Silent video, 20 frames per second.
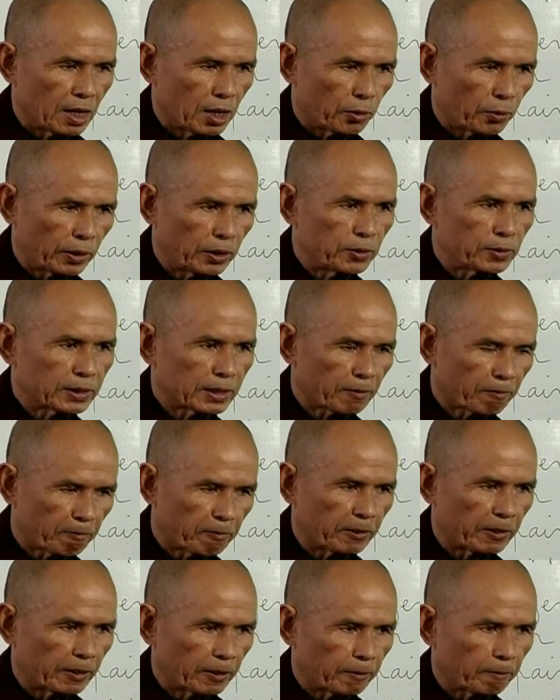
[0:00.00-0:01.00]
When you
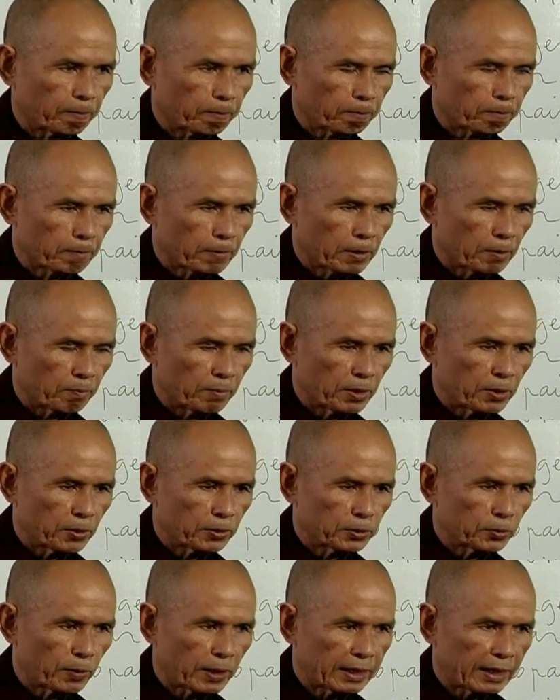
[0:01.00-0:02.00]
suffer,
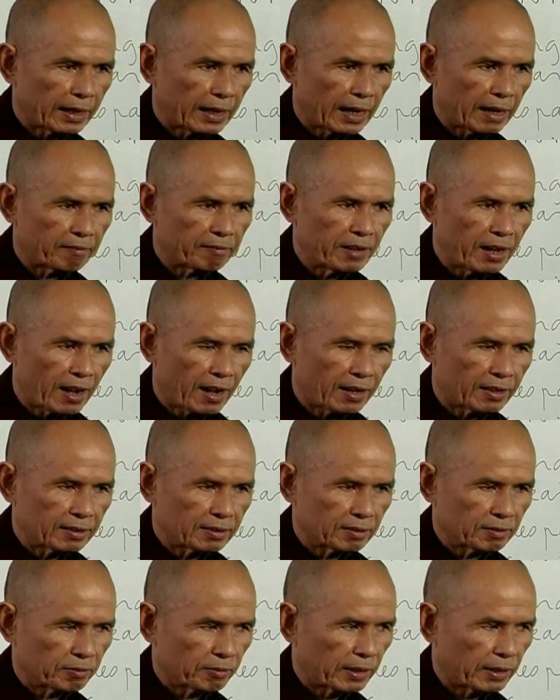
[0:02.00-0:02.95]
because what I have done,